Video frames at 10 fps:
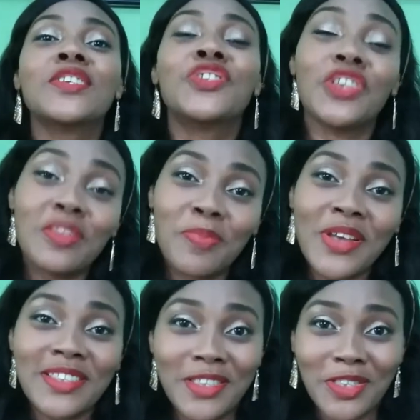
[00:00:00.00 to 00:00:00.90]
just
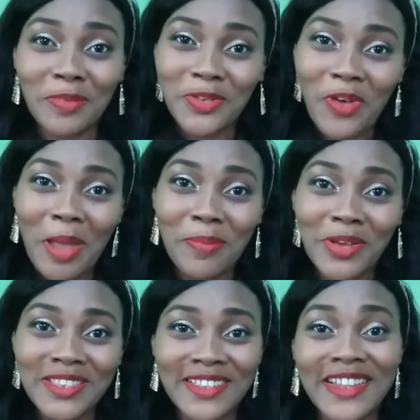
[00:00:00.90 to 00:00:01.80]
press the subscribe
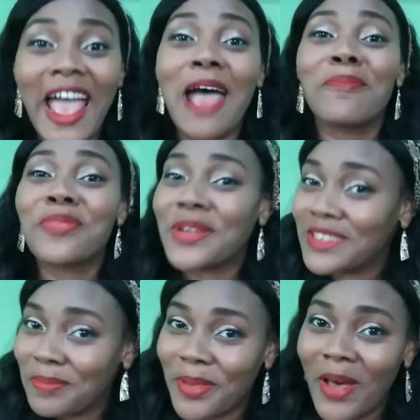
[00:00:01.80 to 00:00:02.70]
button and press
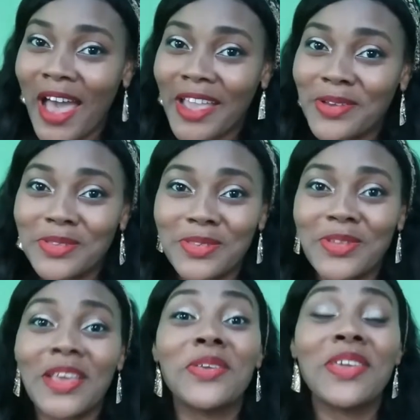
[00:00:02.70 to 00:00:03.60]
the bell icon
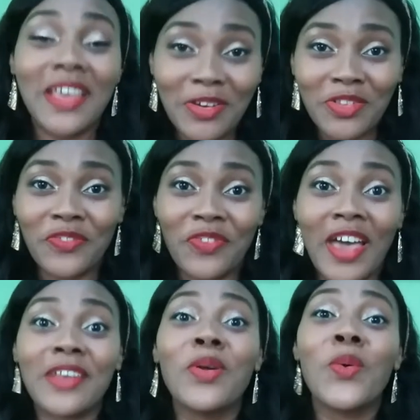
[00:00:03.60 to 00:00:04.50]
so that you get
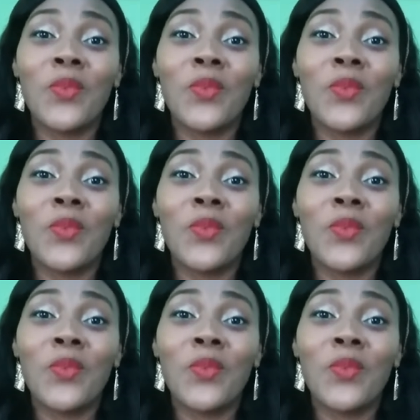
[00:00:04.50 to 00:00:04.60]
notified